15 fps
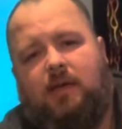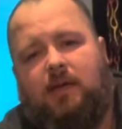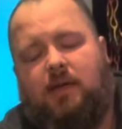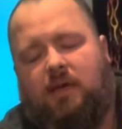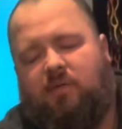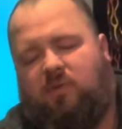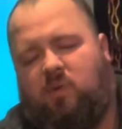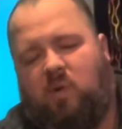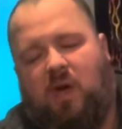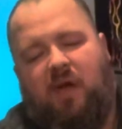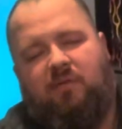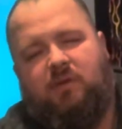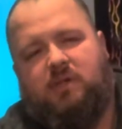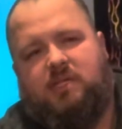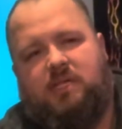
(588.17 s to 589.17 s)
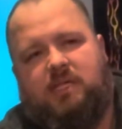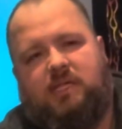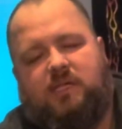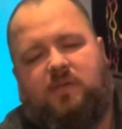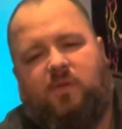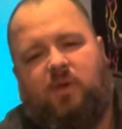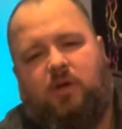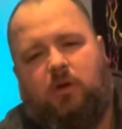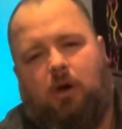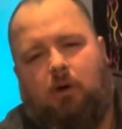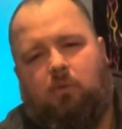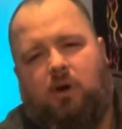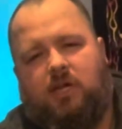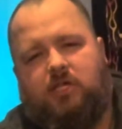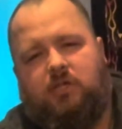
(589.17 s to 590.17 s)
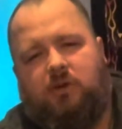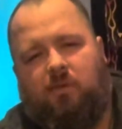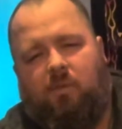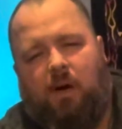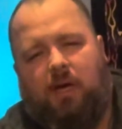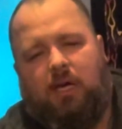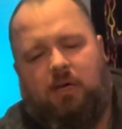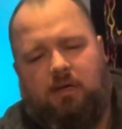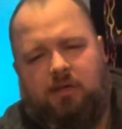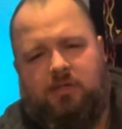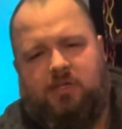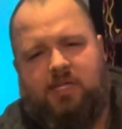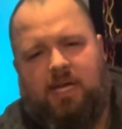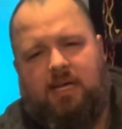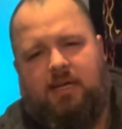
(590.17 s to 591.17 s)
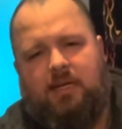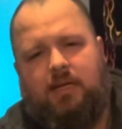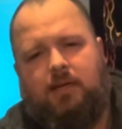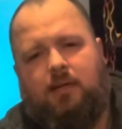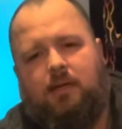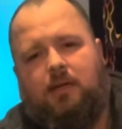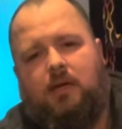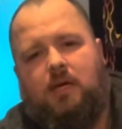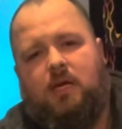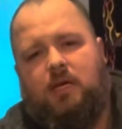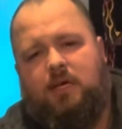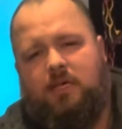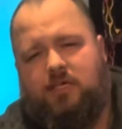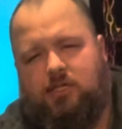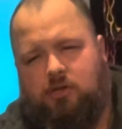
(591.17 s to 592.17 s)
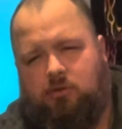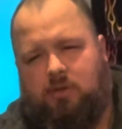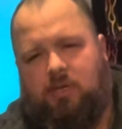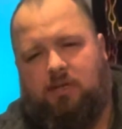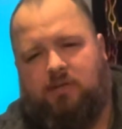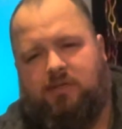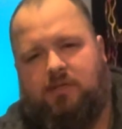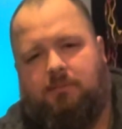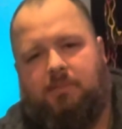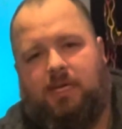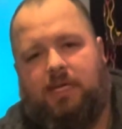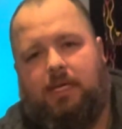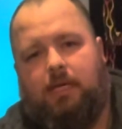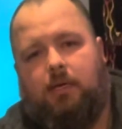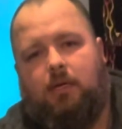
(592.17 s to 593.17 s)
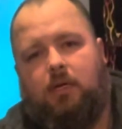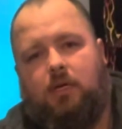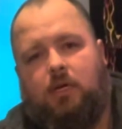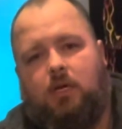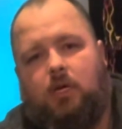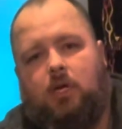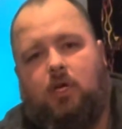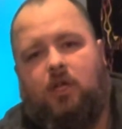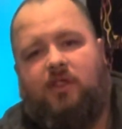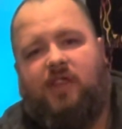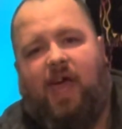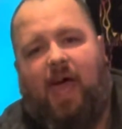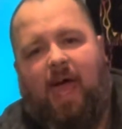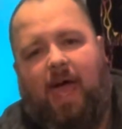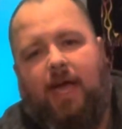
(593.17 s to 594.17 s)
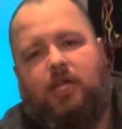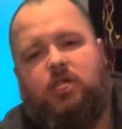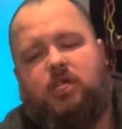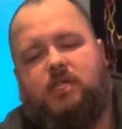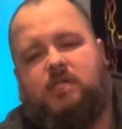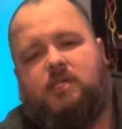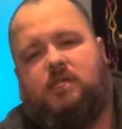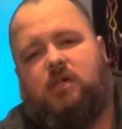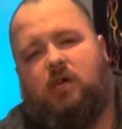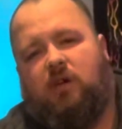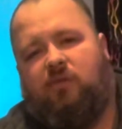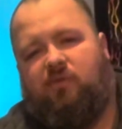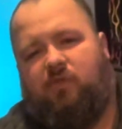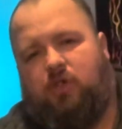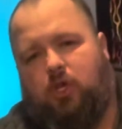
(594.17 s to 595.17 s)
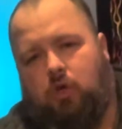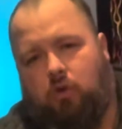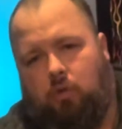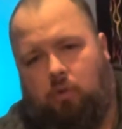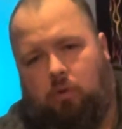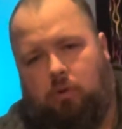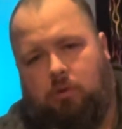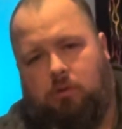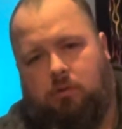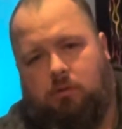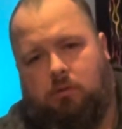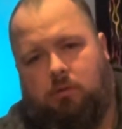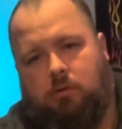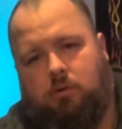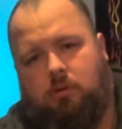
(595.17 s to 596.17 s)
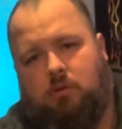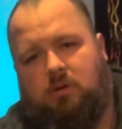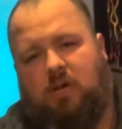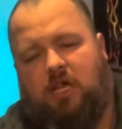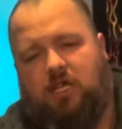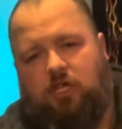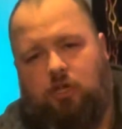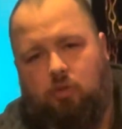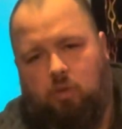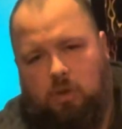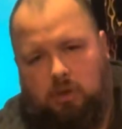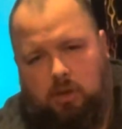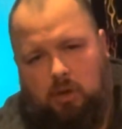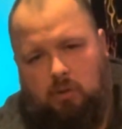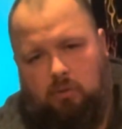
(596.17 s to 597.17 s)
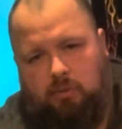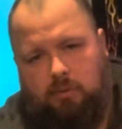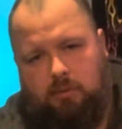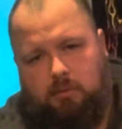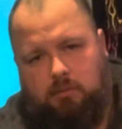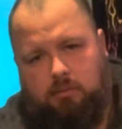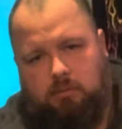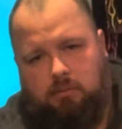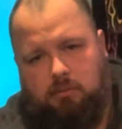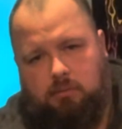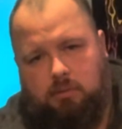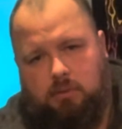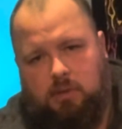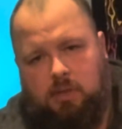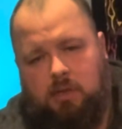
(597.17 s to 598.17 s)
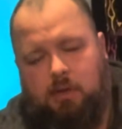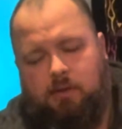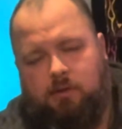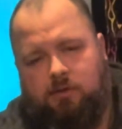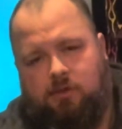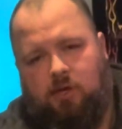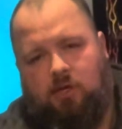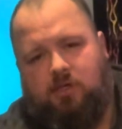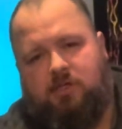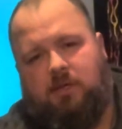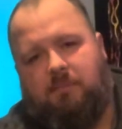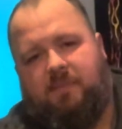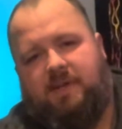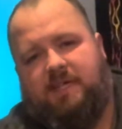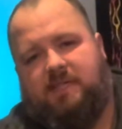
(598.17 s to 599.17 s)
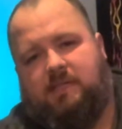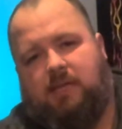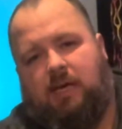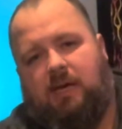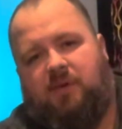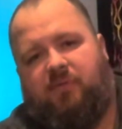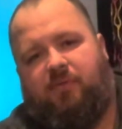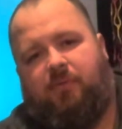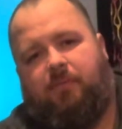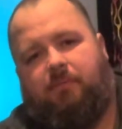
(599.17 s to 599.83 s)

if you ever see this video, I want you to fucking understand it, is you killed somebody. The actions of you, and you alone, took somebody's life.